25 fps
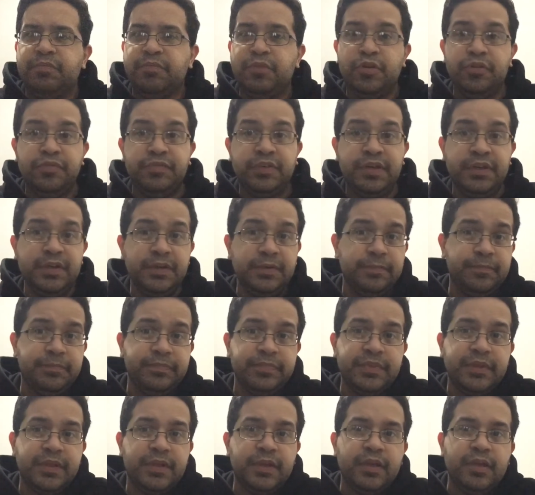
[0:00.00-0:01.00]
moving
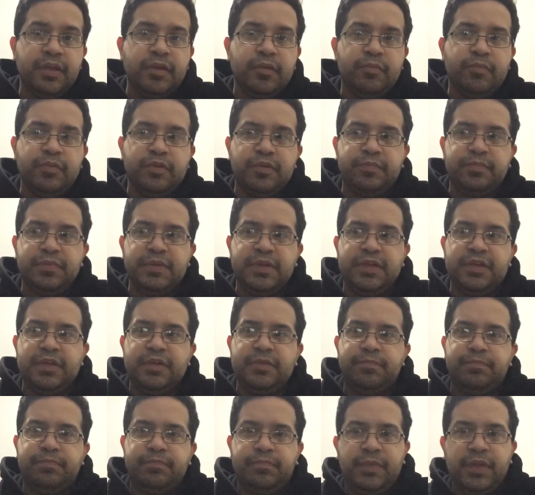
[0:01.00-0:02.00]
would
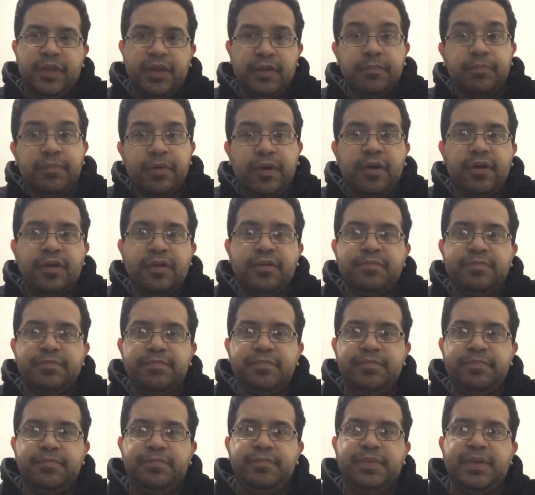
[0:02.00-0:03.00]
be in part
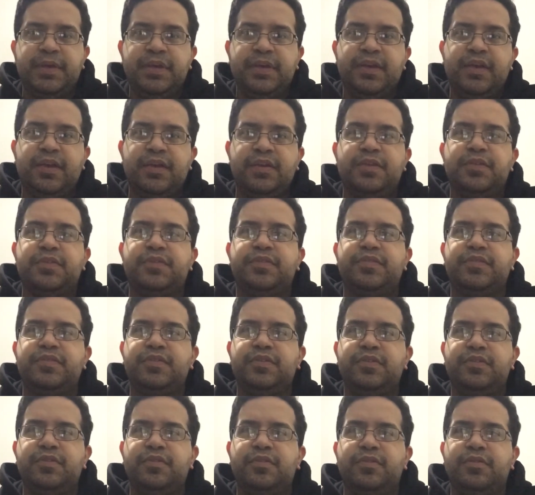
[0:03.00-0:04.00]
because
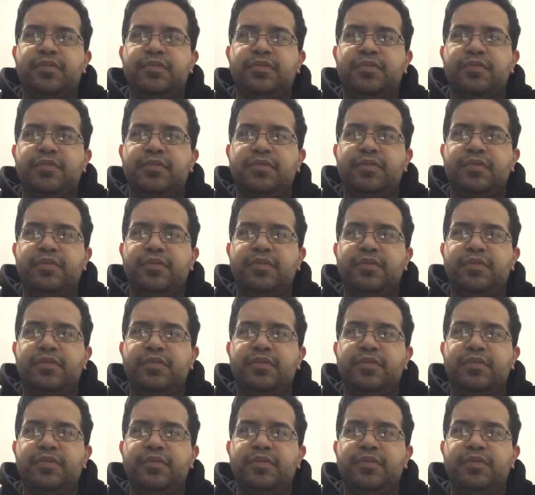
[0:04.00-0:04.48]
you're